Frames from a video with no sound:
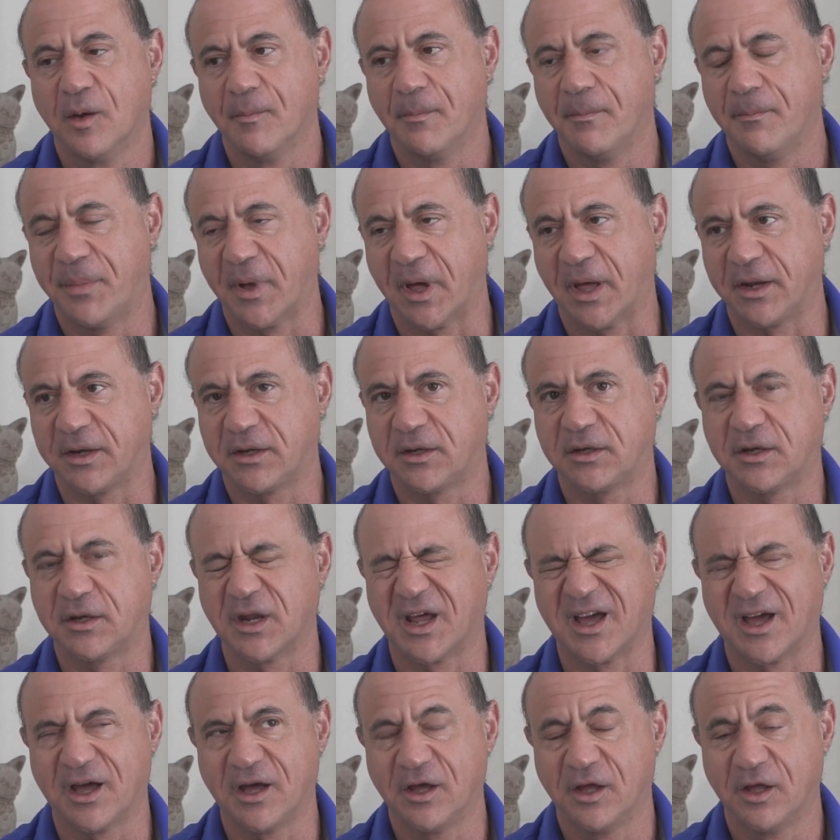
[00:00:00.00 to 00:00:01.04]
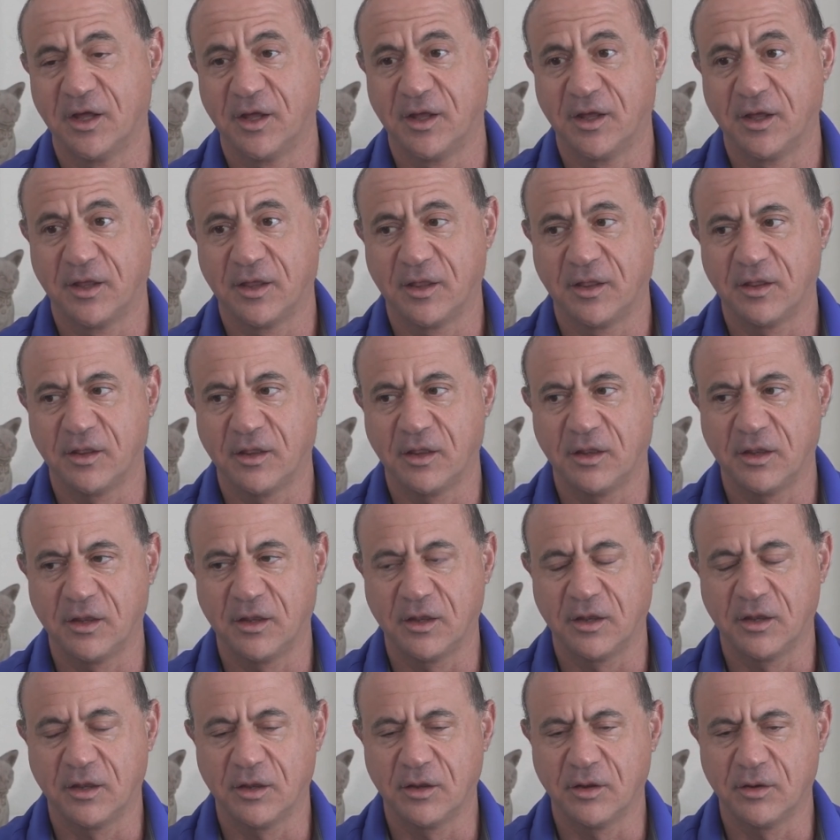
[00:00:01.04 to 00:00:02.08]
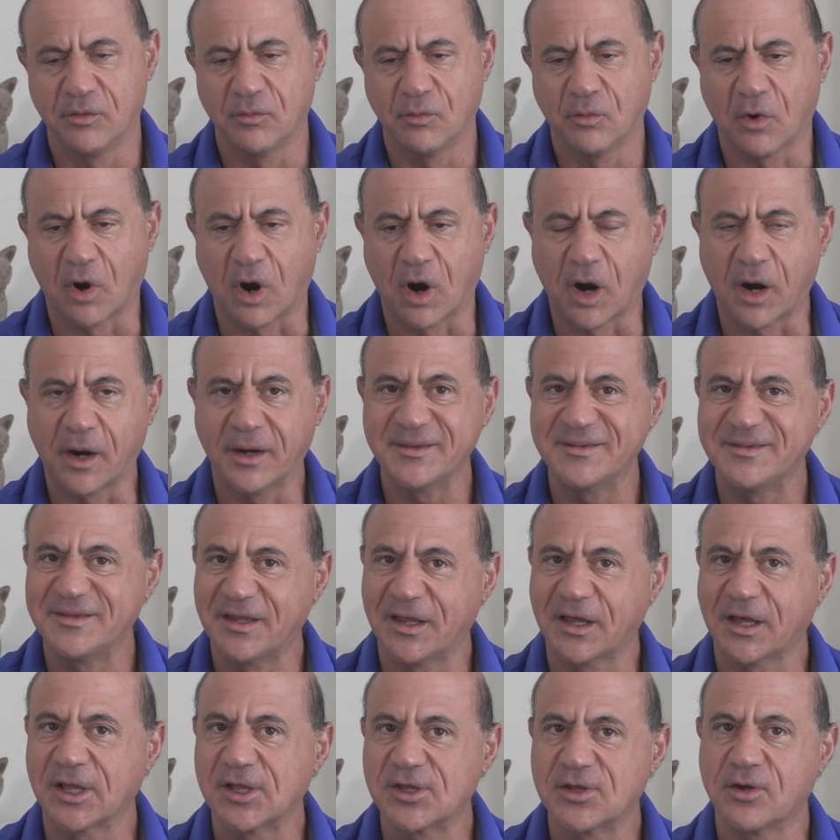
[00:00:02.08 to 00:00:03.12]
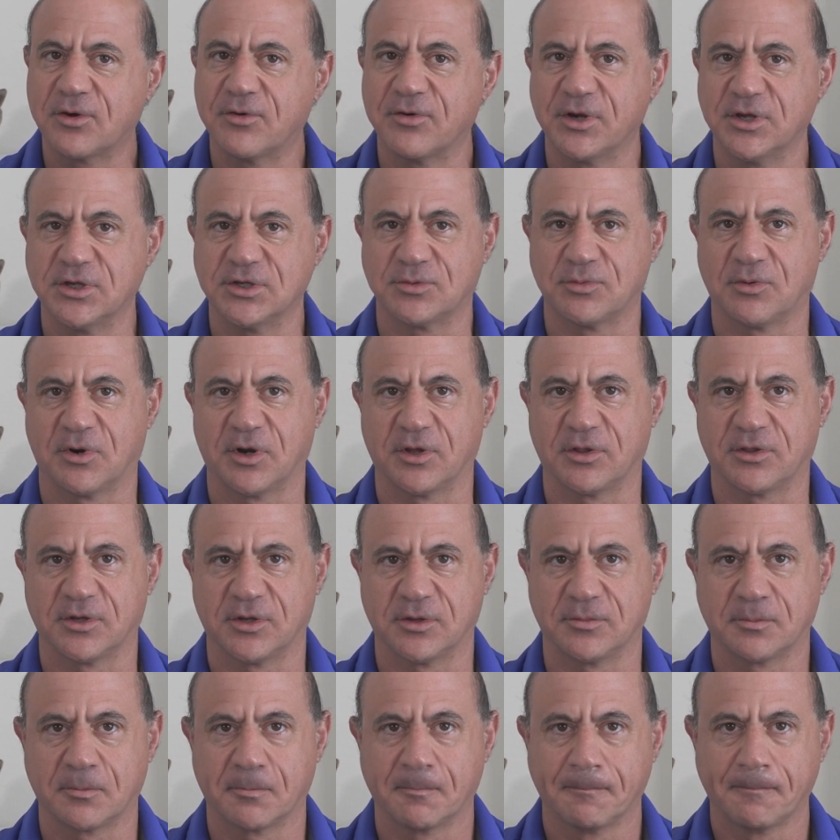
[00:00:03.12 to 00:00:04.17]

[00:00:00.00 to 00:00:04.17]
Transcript: But uh, our tech degree is worth it?